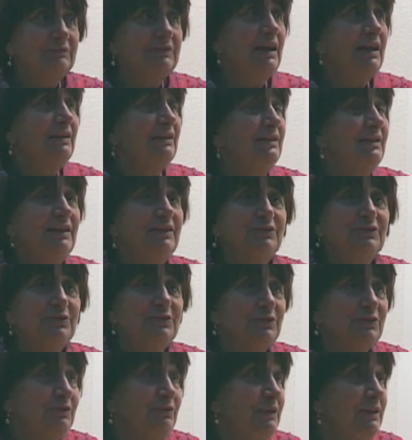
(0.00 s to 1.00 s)
Yeah, yeah,
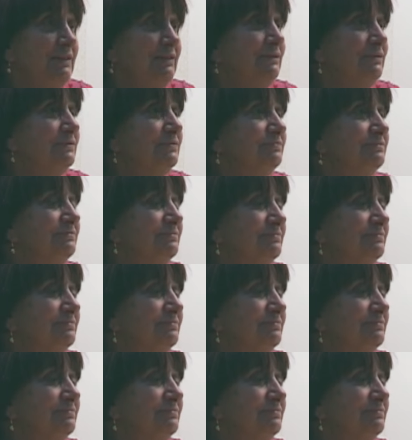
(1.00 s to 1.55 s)
two, three, oh.